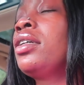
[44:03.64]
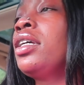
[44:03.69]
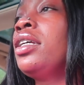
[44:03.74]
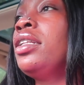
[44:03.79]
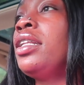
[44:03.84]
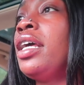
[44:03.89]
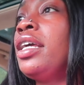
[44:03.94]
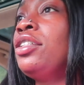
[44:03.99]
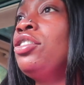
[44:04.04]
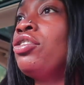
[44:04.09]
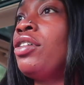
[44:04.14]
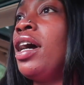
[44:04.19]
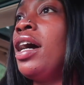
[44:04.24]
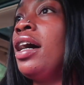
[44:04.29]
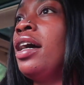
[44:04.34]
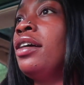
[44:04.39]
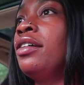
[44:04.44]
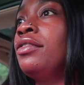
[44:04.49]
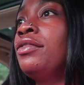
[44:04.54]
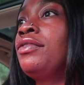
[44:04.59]
Can they
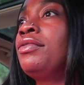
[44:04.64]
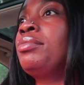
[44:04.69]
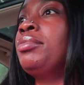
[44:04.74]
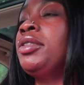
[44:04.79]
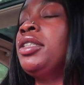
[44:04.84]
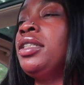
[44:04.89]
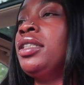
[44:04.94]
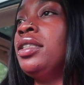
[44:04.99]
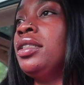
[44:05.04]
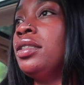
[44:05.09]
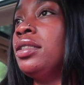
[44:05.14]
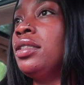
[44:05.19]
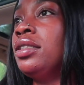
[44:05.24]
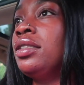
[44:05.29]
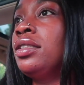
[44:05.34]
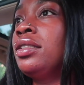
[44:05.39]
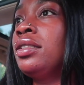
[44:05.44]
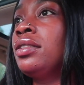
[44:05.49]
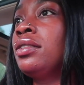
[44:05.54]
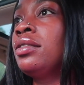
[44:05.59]
drive,
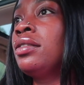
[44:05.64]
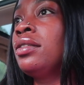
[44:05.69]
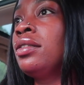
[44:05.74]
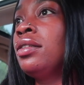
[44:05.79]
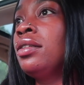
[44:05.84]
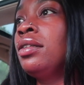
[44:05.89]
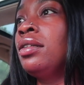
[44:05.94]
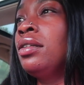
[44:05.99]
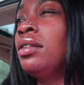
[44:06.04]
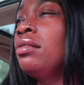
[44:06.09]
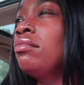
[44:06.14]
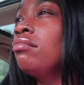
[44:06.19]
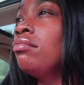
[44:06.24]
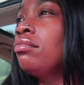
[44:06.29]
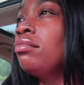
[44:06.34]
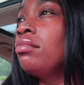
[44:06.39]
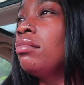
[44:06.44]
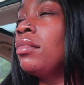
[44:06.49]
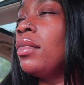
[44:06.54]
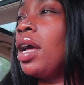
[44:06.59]
please?
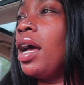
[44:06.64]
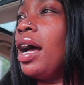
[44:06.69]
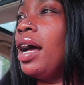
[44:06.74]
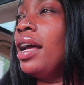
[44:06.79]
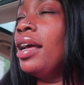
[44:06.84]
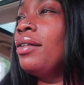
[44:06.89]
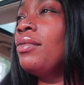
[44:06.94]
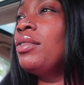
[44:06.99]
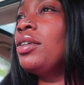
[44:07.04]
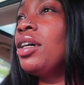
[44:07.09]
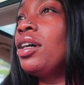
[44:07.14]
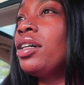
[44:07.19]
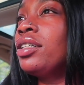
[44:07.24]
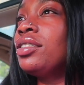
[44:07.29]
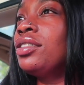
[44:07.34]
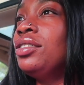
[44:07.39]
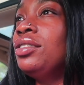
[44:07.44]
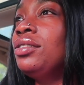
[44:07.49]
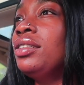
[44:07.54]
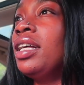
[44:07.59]
I hate when
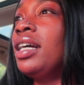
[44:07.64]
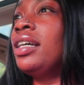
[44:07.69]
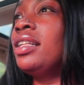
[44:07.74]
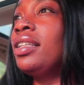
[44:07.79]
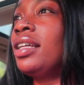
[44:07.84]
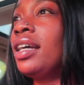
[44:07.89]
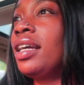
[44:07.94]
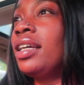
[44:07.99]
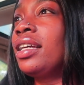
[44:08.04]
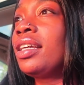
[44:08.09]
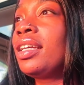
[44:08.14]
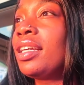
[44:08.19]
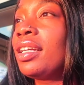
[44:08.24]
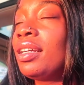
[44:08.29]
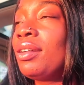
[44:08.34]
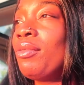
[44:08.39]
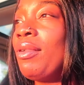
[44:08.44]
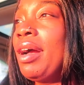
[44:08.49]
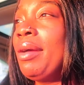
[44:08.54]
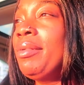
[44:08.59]
cars do that. Like,
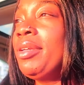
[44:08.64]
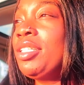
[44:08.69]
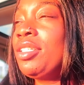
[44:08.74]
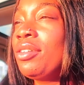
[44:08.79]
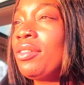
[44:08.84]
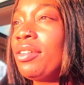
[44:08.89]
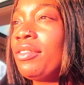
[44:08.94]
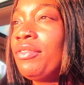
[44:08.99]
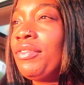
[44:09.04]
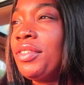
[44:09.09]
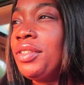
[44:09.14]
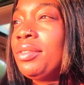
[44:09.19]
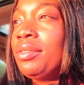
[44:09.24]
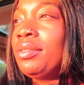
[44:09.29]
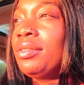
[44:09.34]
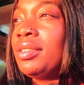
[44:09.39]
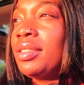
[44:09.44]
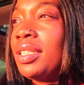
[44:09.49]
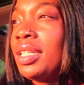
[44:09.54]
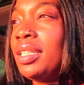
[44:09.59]
why be so
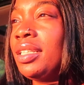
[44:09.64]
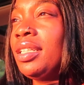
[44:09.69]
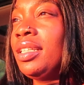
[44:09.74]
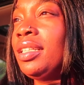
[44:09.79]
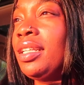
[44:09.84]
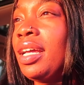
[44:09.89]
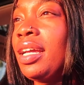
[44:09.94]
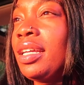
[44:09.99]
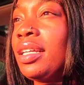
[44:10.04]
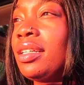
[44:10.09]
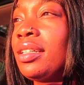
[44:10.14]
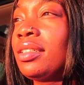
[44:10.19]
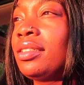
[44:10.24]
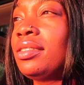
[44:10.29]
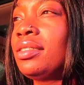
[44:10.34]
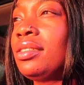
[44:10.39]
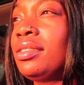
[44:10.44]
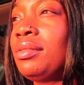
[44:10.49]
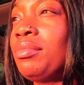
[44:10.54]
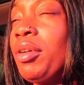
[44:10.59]
confused and then
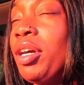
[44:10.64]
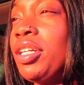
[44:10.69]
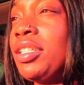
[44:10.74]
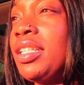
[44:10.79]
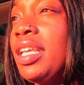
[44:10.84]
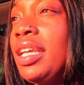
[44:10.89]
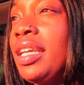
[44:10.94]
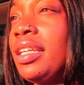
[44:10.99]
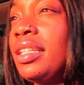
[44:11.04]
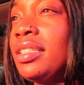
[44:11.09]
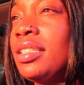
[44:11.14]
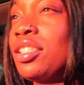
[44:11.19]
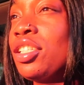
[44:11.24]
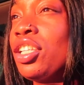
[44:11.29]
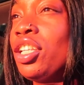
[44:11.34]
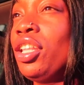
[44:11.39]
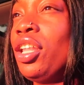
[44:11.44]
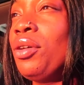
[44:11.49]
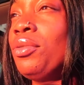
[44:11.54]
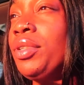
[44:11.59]
like partake in
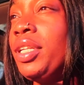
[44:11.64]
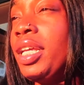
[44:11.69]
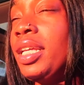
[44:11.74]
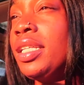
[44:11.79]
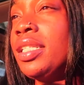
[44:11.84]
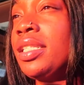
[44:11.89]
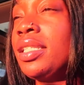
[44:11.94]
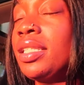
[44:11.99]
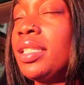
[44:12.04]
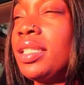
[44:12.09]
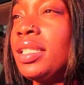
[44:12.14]
slowness?